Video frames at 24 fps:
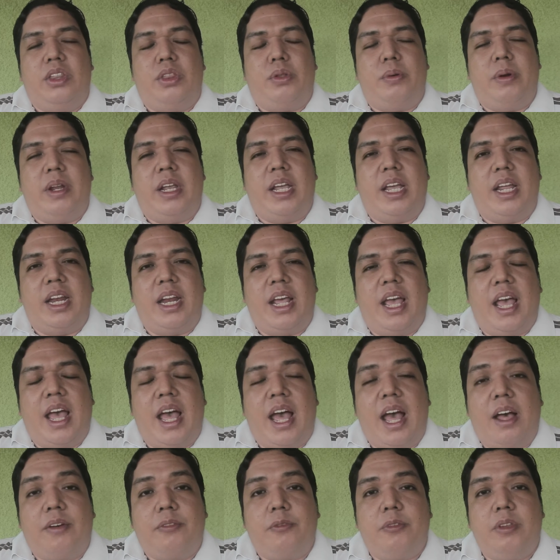
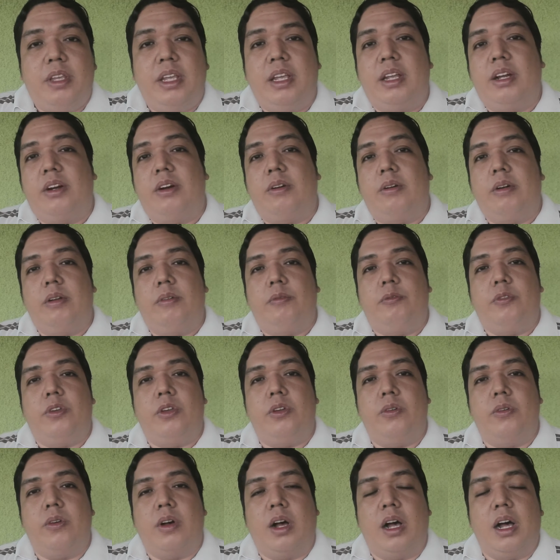3.5 year
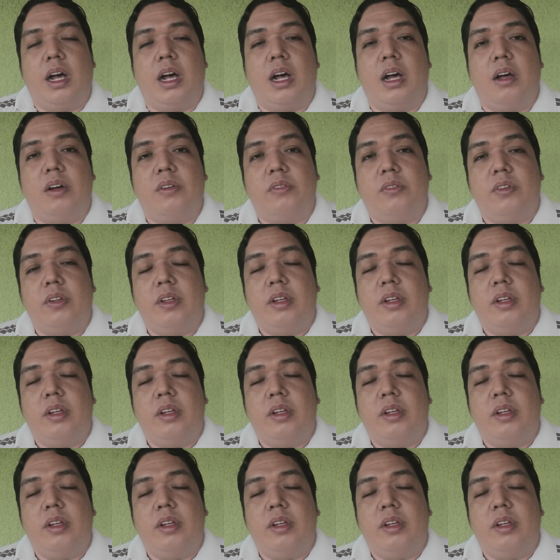review of